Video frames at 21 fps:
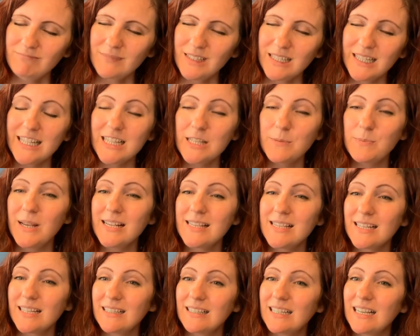It's
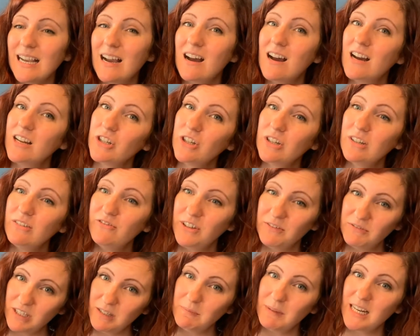basically
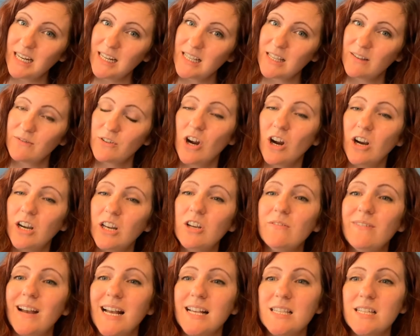150 minutes of
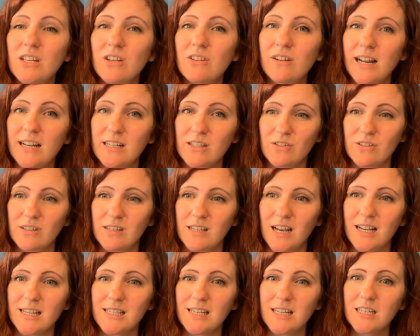cardiovascular
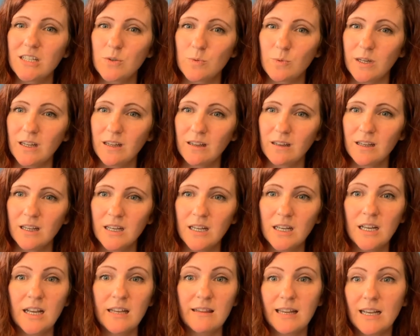exercise each week.
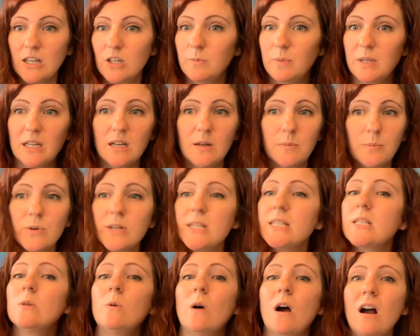That could be a
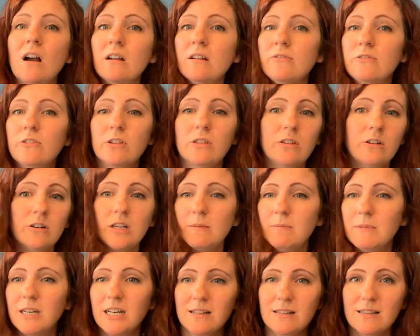brisk walk for 30
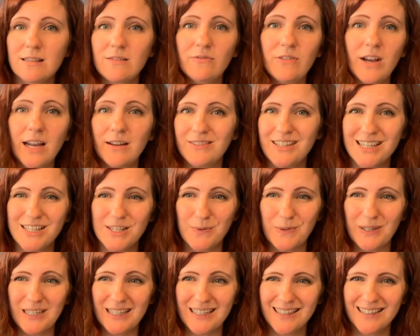minutes, 5 days a
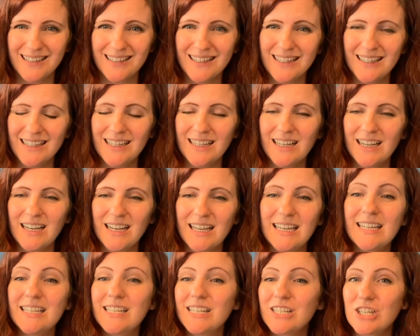week.
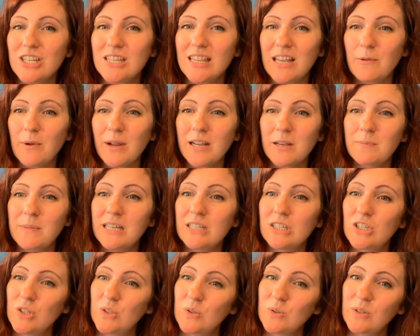In addition, they
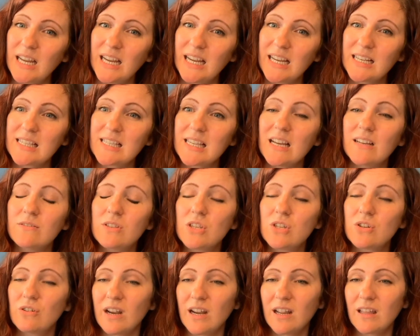recommend 2 days of
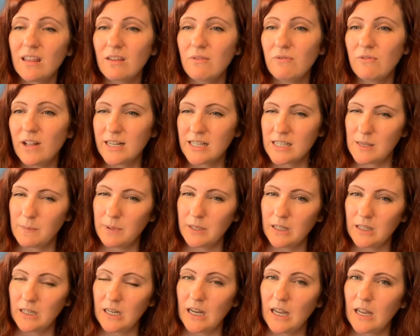strength,
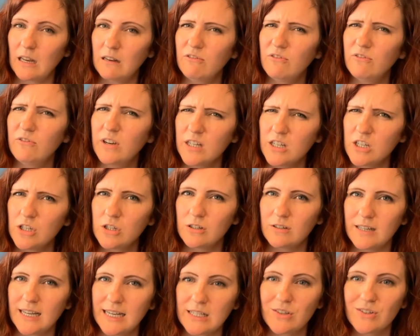flexibility, and
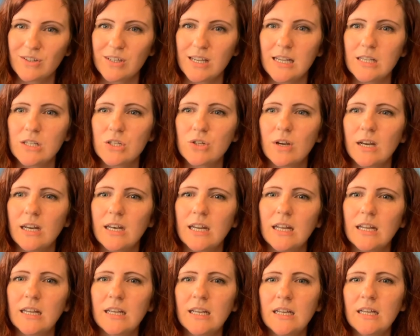functional exercise
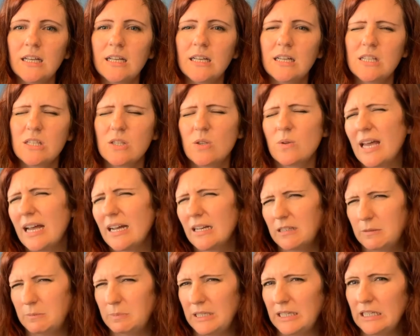training. So that
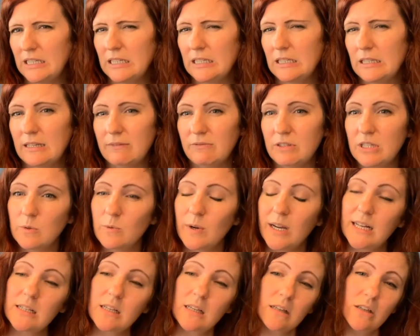could be lifting
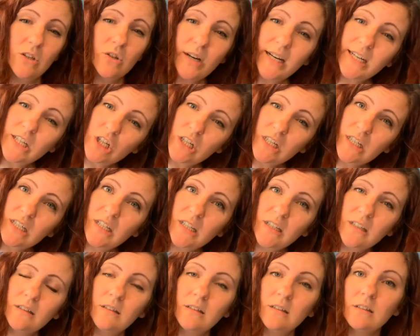weights and
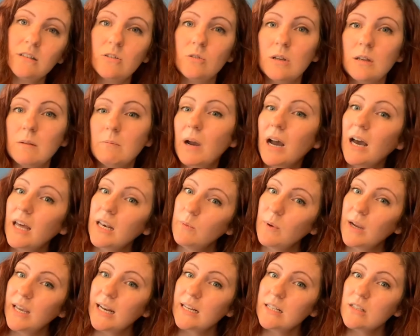stretching, doing body
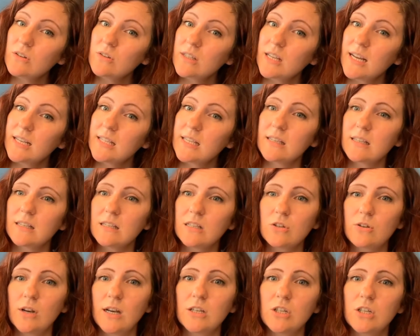weight exercises and
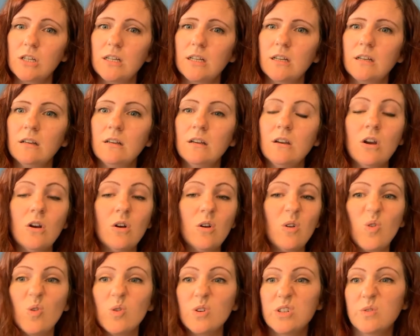stretching,
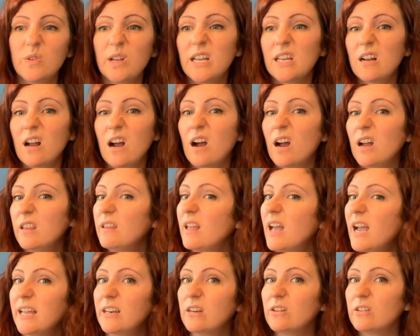or doing an
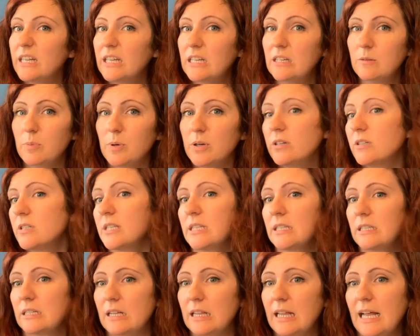online or
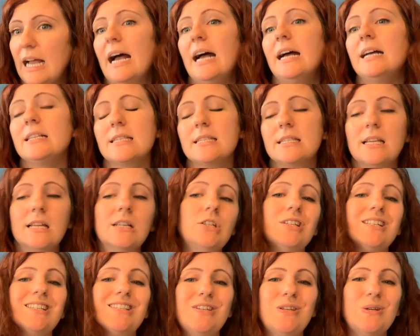in-person class such
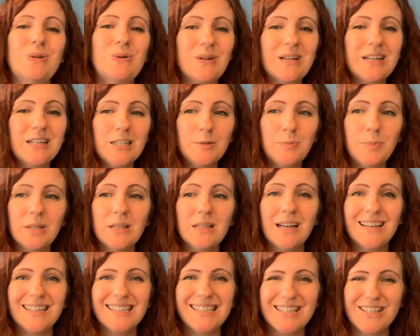as yoga,
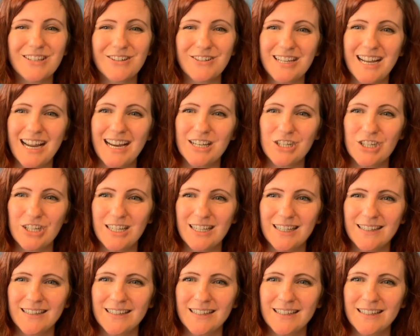Pilates, or Tai Chi.